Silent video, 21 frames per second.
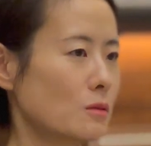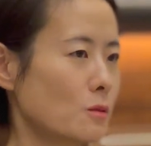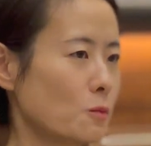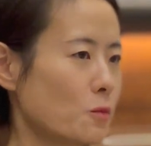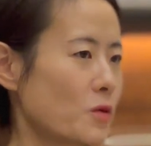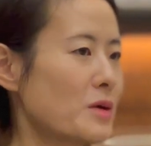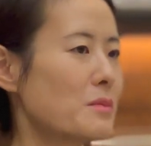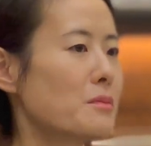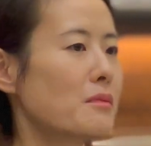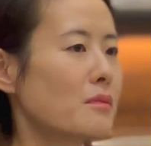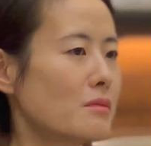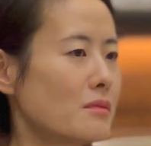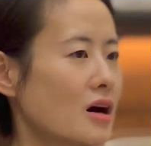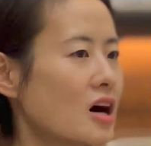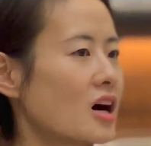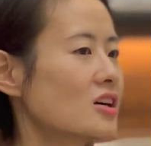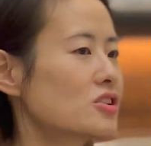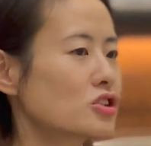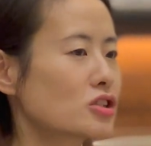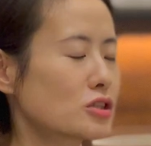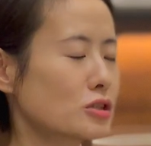way
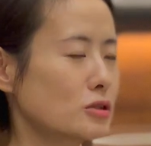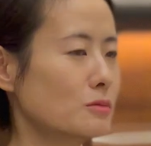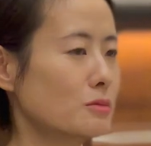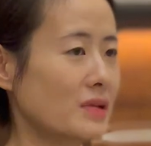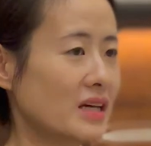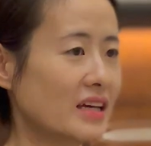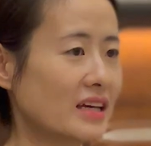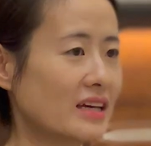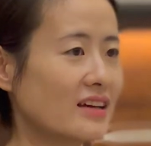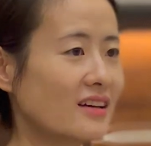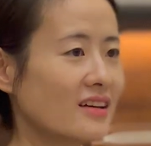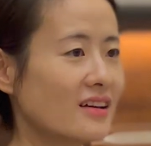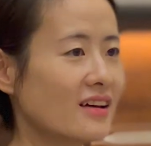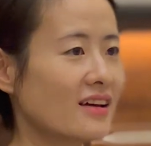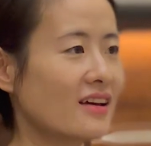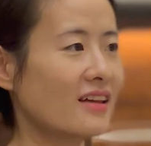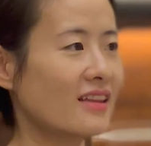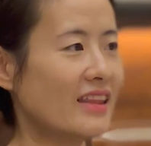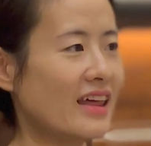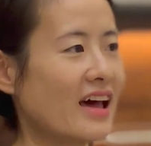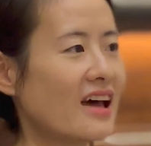much to me
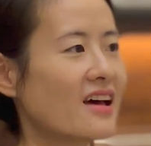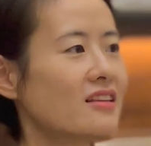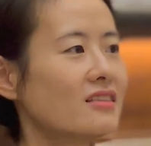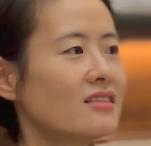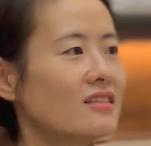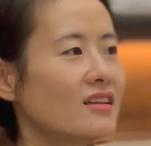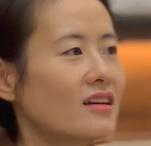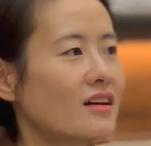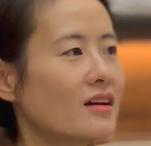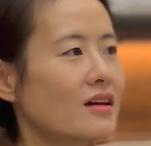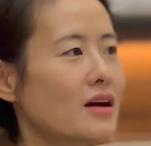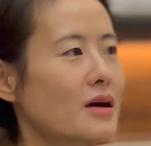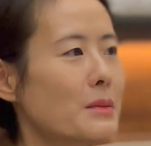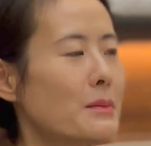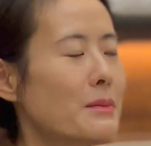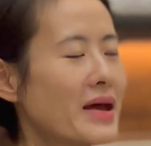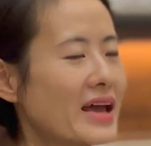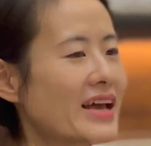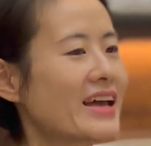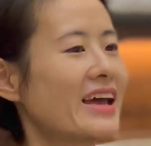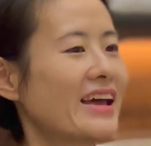than
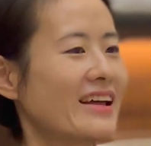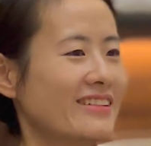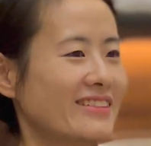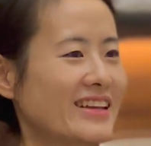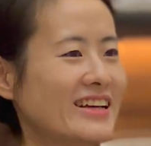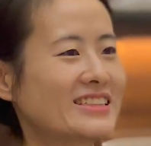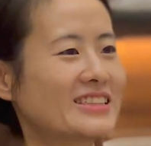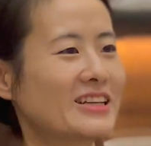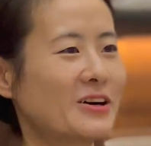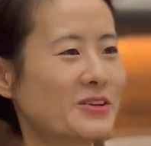making this